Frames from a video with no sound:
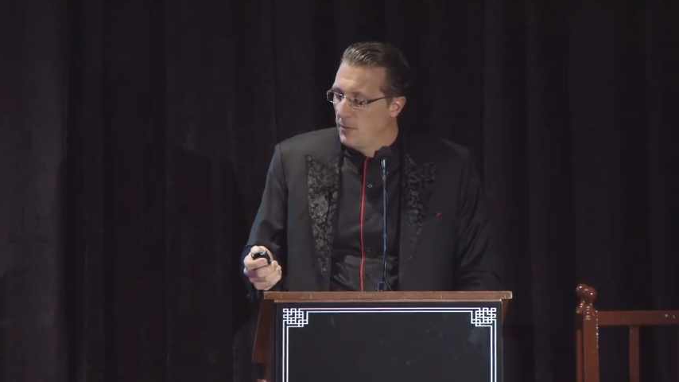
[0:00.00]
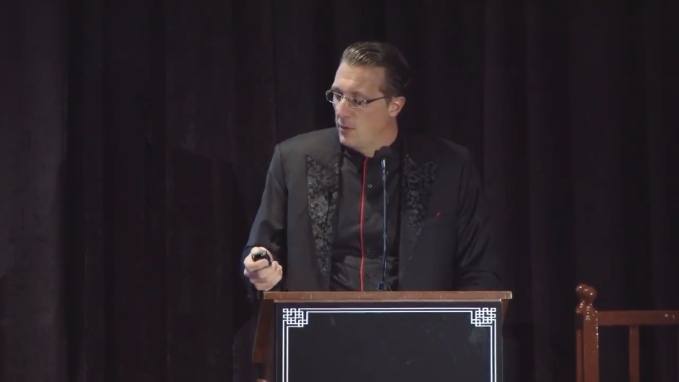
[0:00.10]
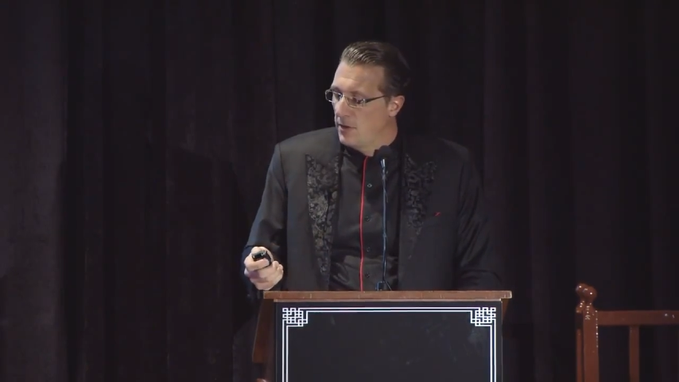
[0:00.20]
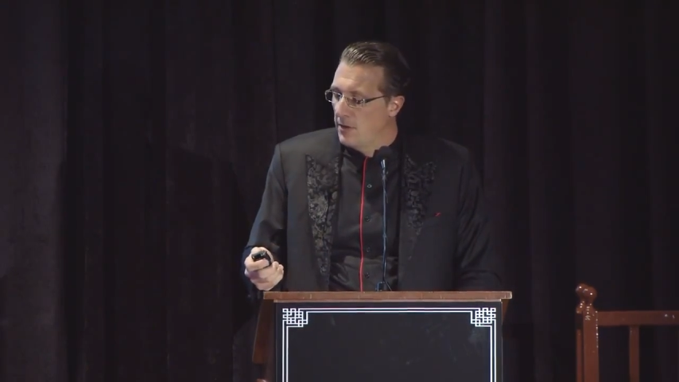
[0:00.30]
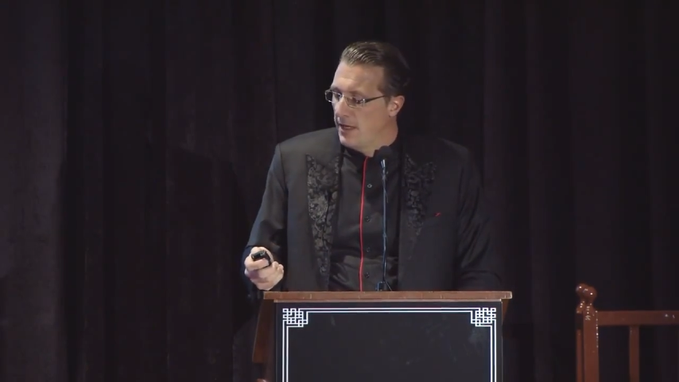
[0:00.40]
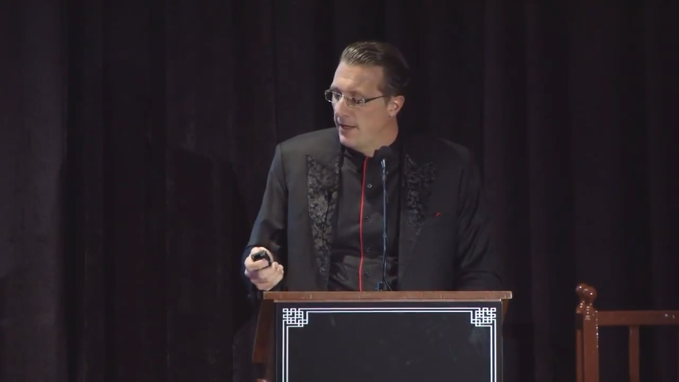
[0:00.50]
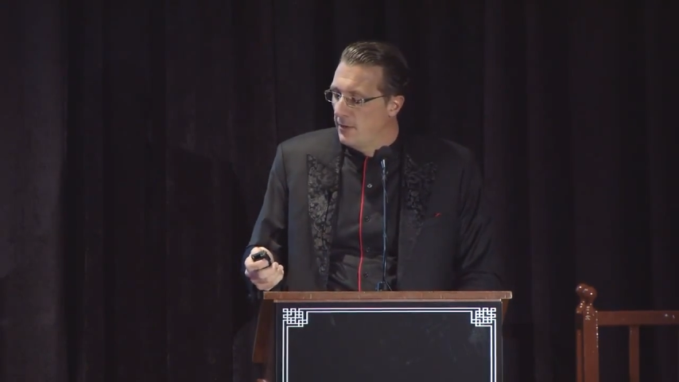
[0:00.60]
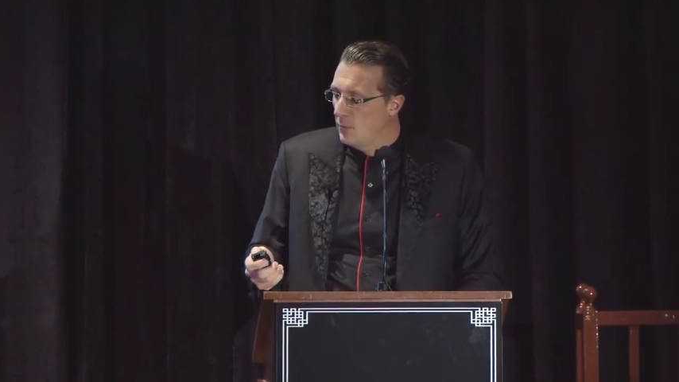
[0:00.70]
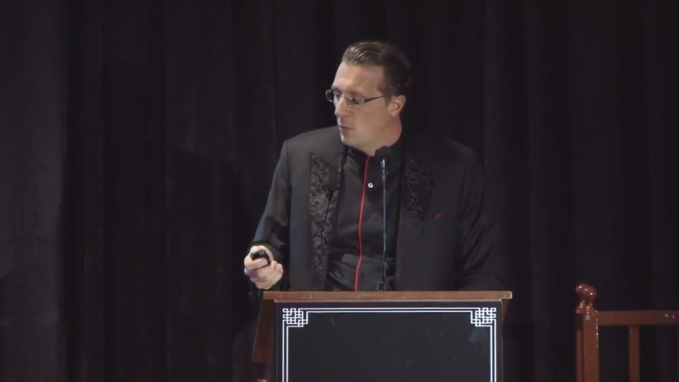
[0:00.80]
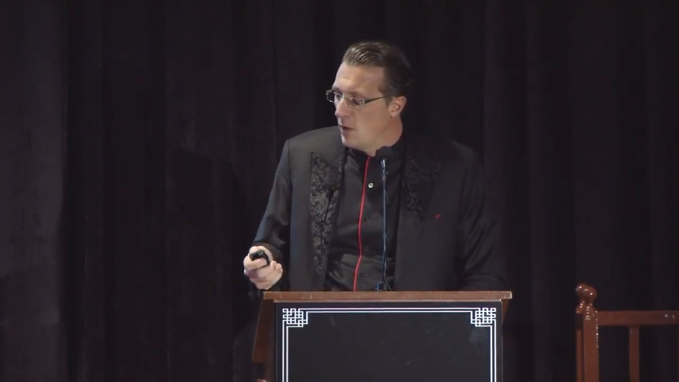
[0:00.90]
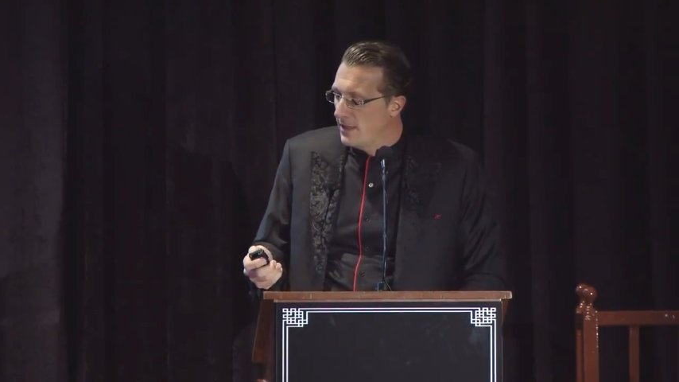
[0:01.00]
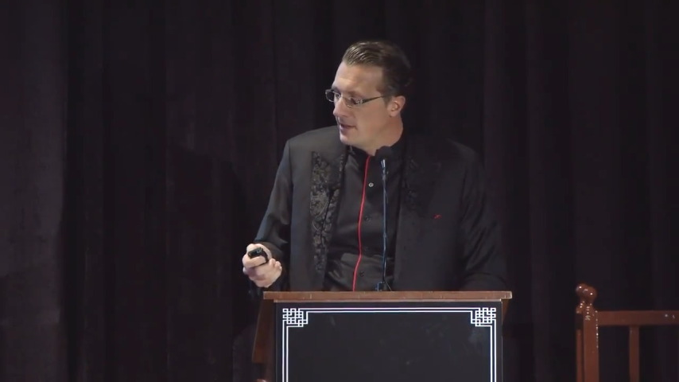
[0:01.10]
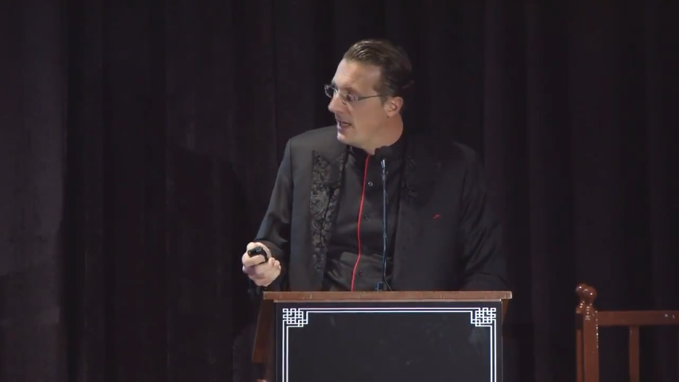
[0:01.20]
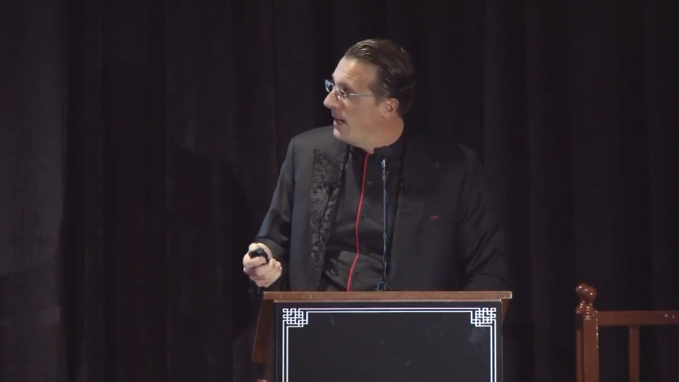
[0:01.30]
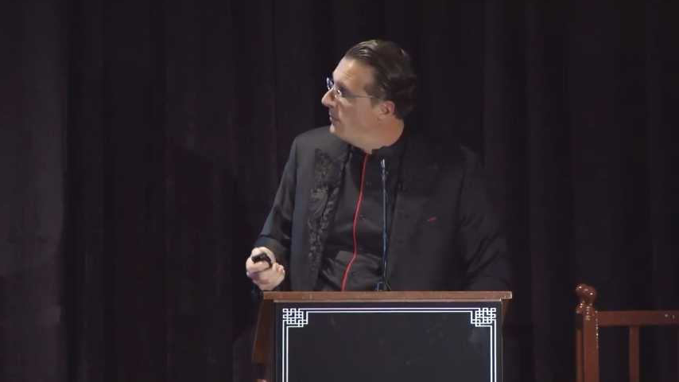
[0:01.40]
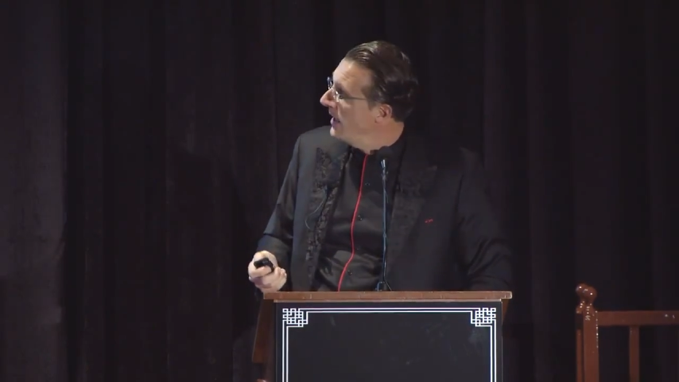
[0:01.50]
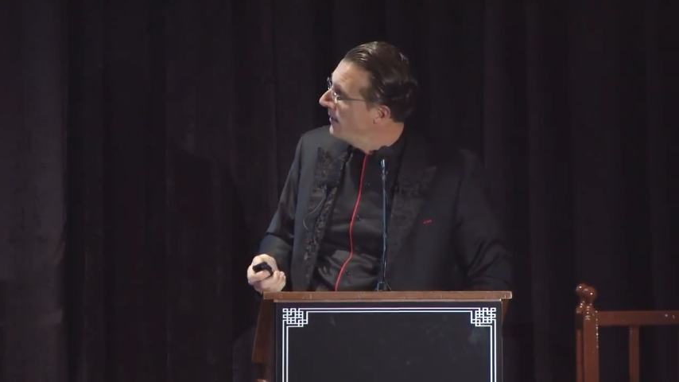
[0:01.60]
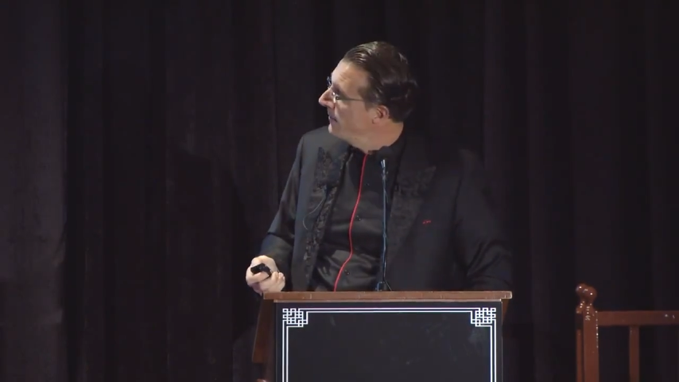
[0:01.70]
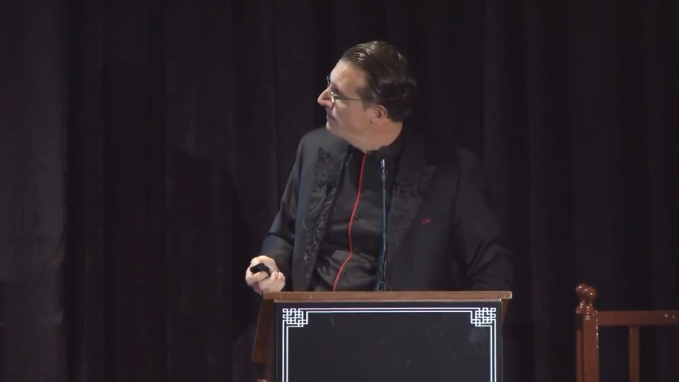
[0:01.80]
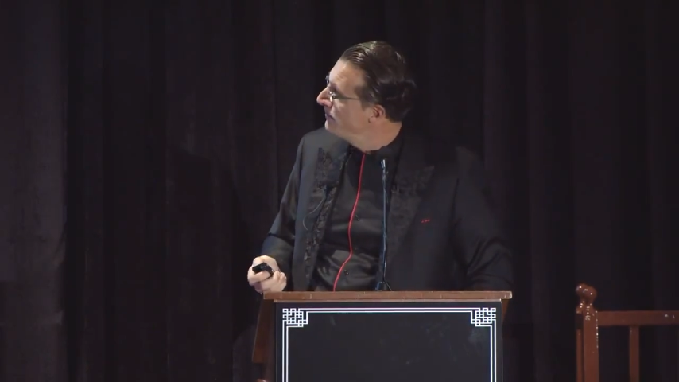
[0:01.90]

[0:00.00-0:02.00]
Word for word: We'll, uh, we'll watch the game together.